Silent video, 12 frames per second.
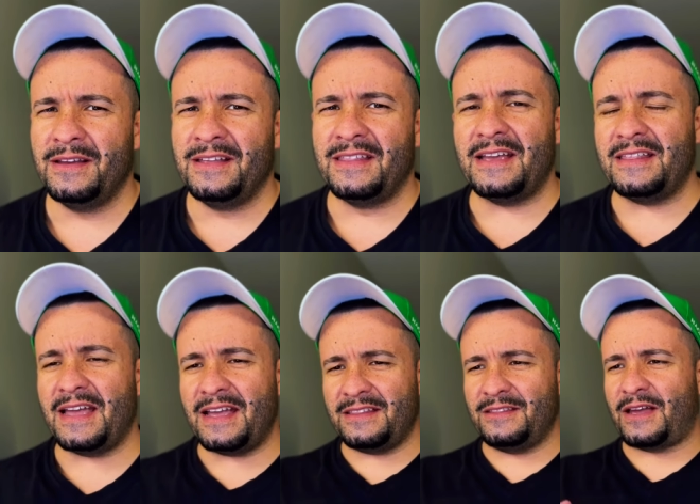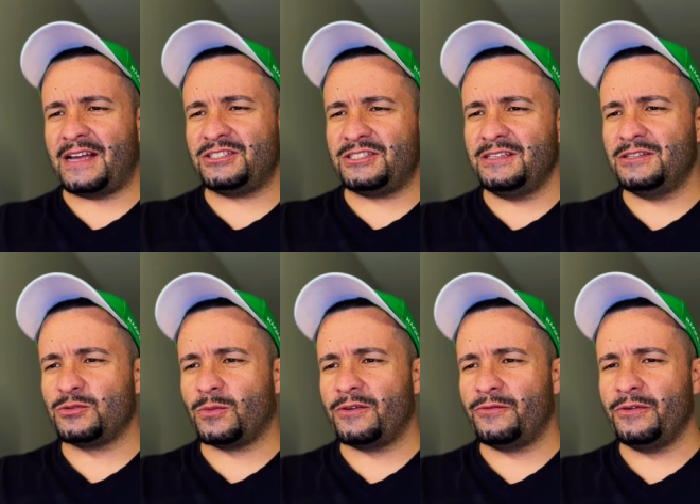They, they, I seen this
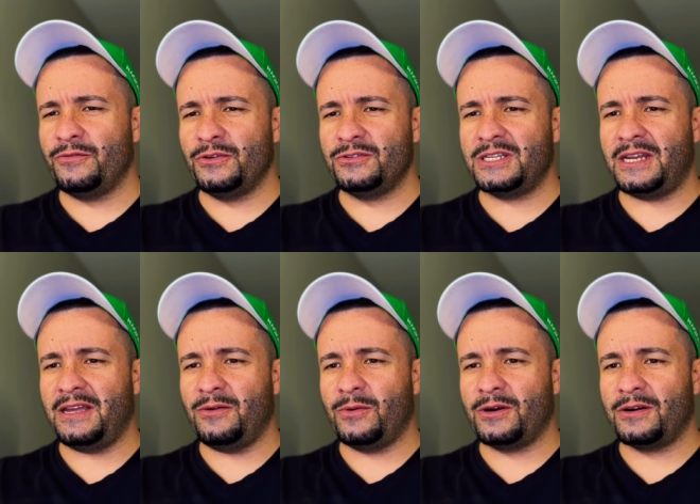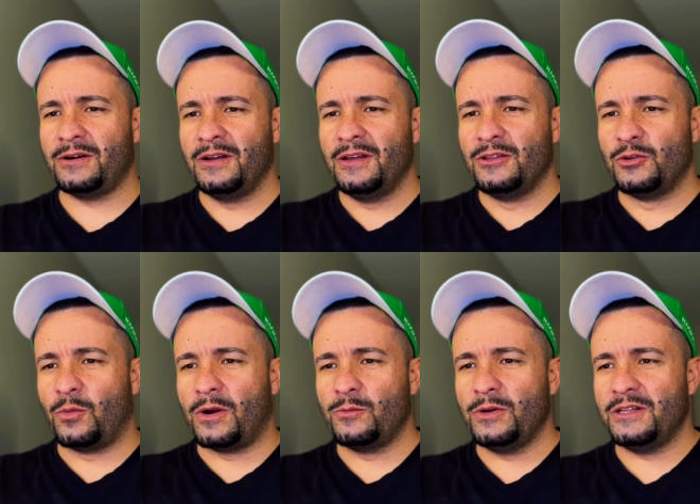one review today where the
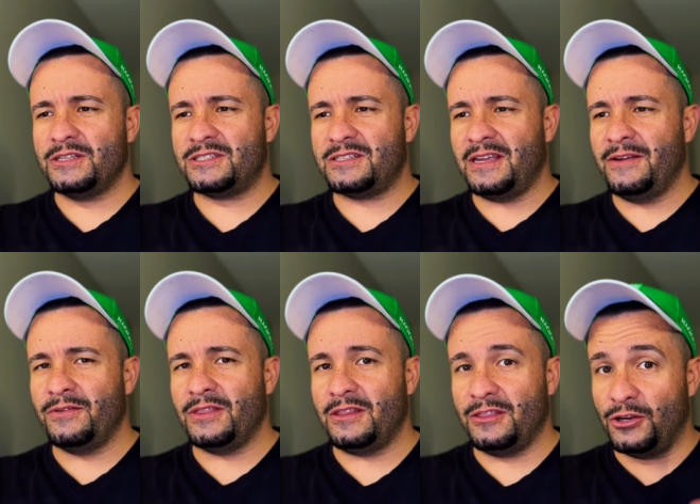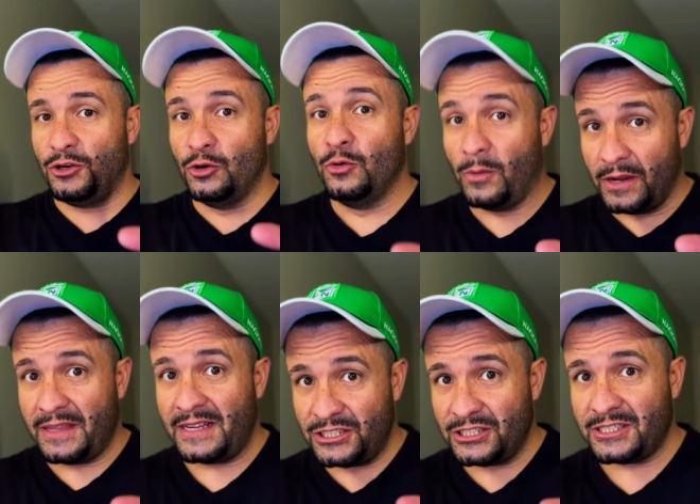one wheel is even the new one
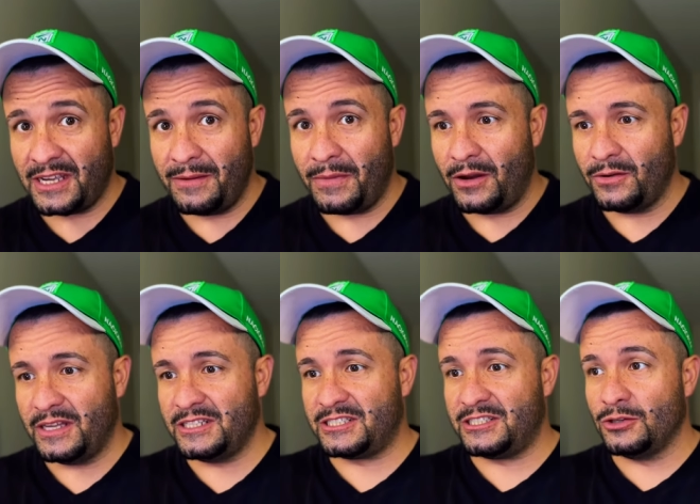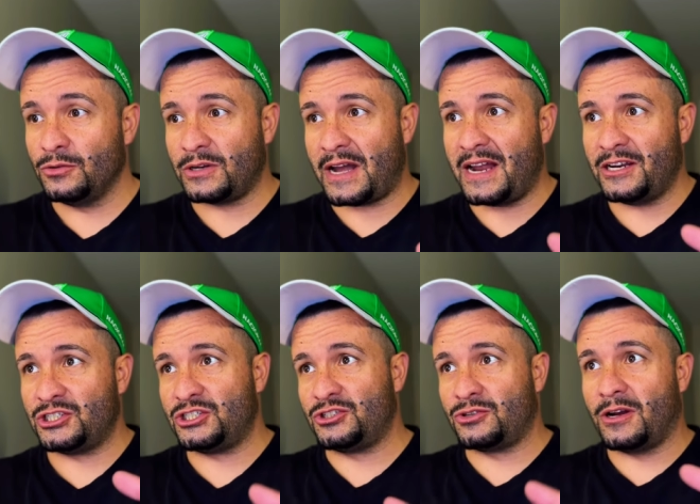that just came out is still kind of
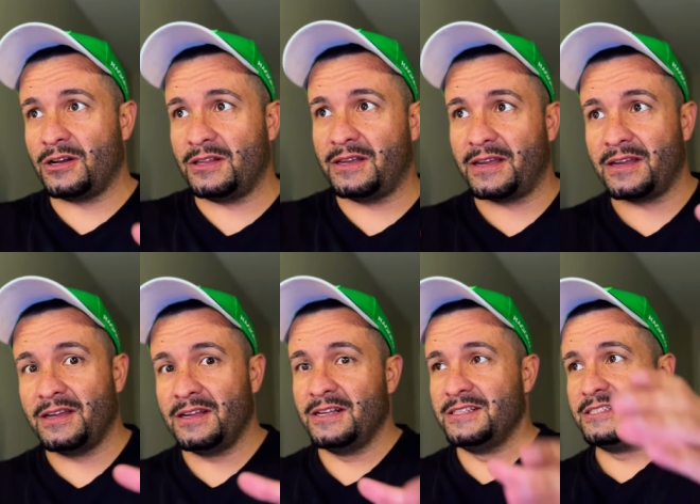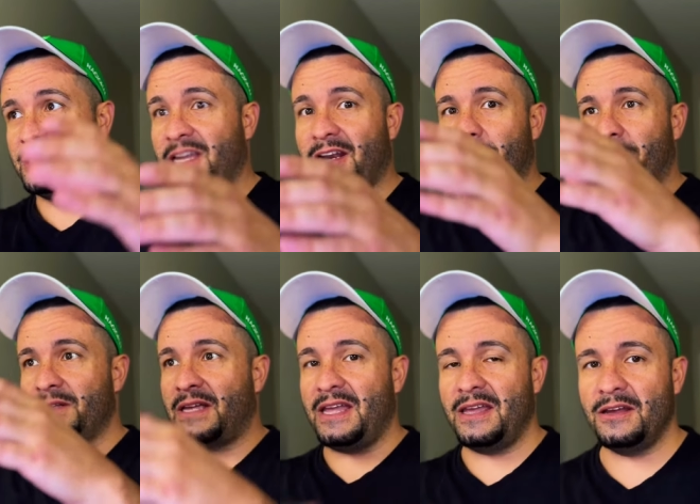struggling to get up a
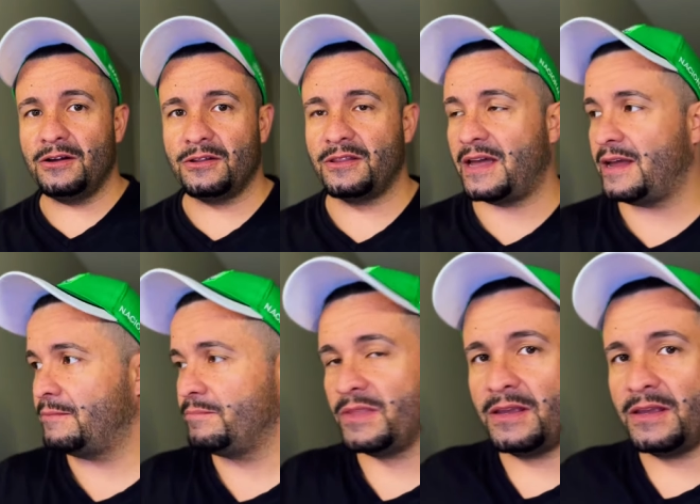hill that